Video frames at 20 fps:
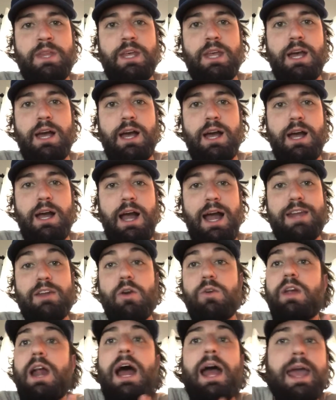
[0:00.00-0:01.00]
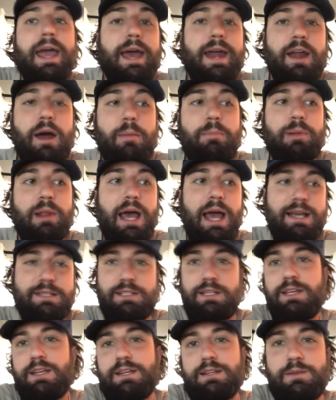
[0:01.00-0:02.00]
I know that I had a
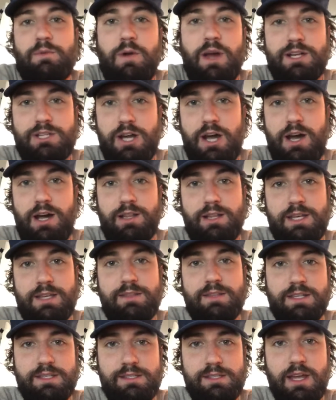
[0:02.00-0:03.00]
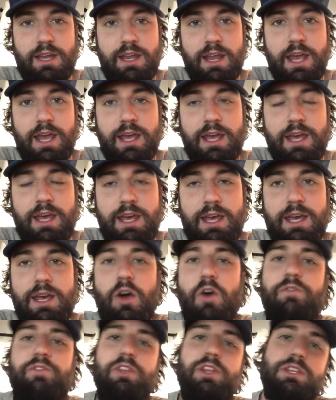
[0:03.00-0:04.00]
blast getting to watch Ollie this Sunday.
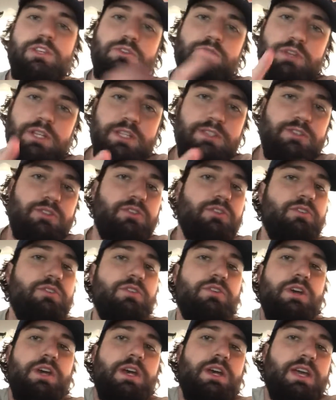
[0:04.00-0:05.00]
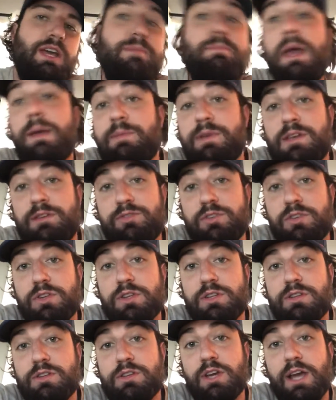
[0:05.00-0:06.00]
Hopefully you did too. And maybe
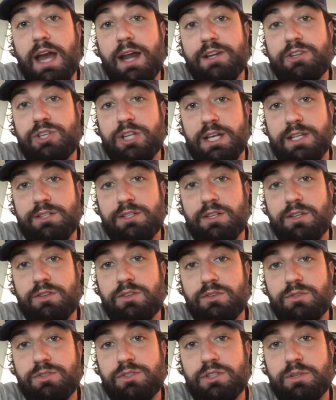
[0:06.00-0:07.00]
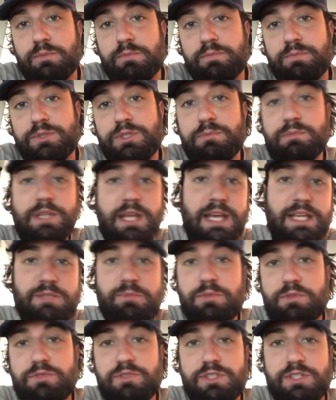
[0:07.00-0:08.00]
even you got a chance to do some dance
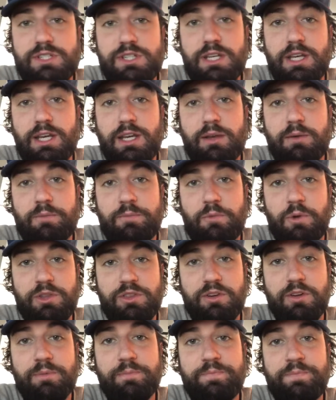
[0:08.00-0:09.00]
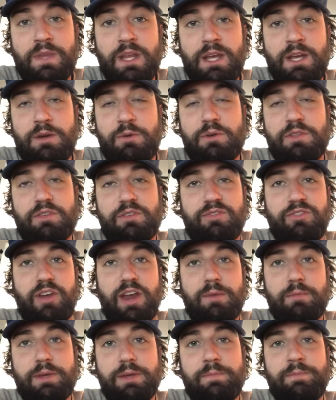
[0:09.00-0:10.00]
moves and singing with your
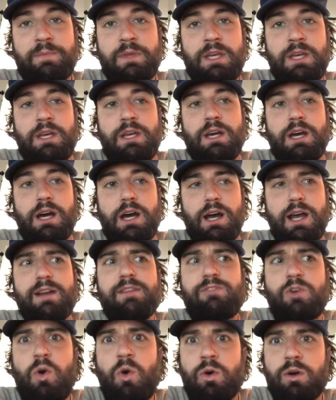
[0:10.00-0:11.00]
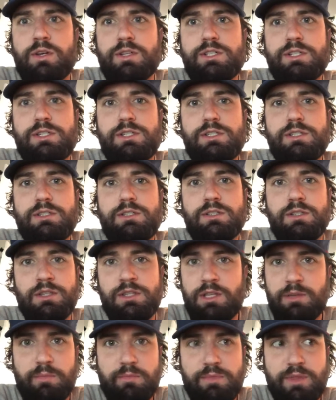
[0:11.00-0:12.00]
family. And of course,
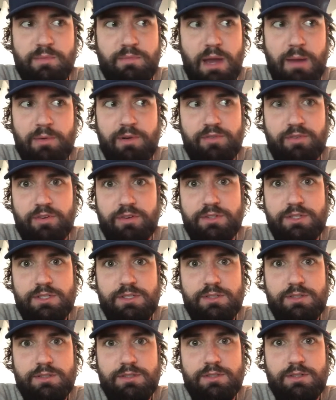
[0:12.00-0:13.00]
the memory verse.